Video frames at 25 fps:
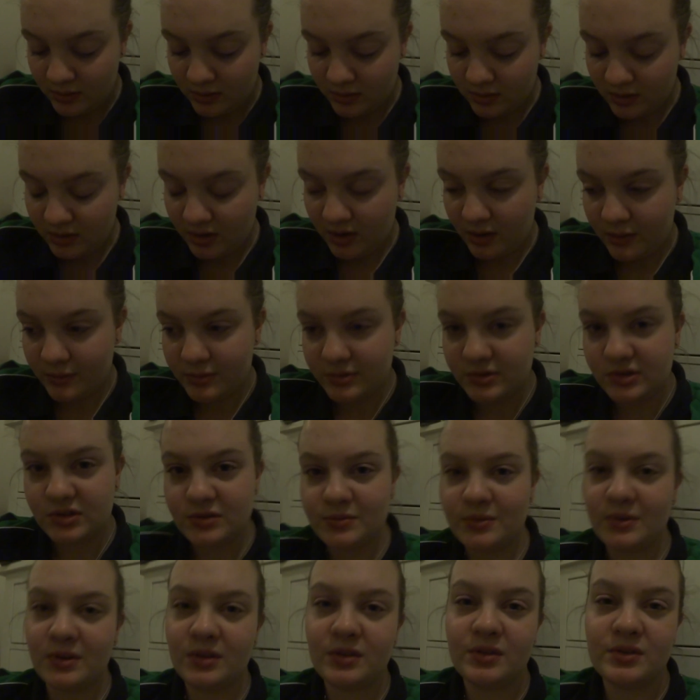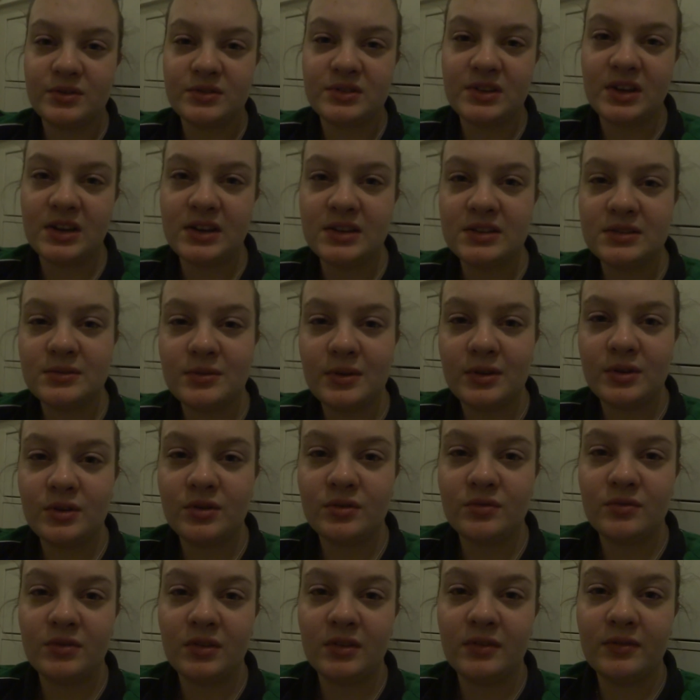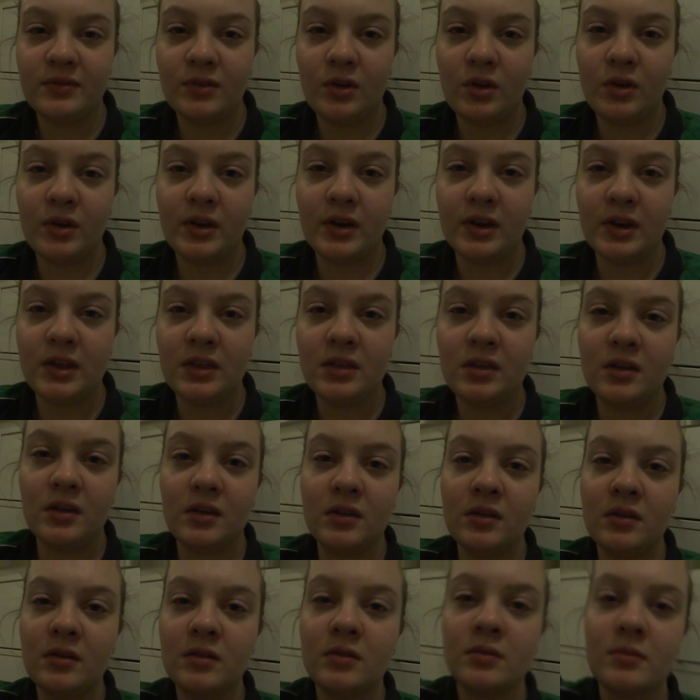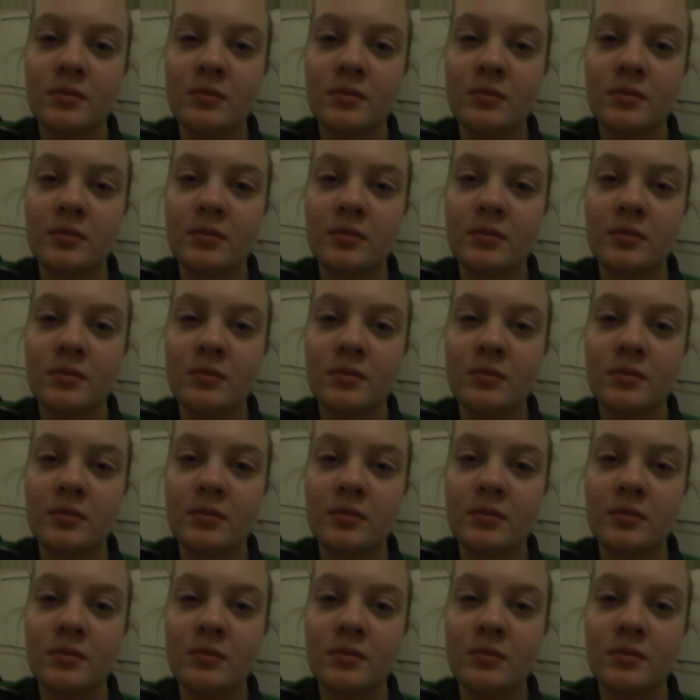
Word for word: yeah, it was just one of those days where I couldn't really vlog anything.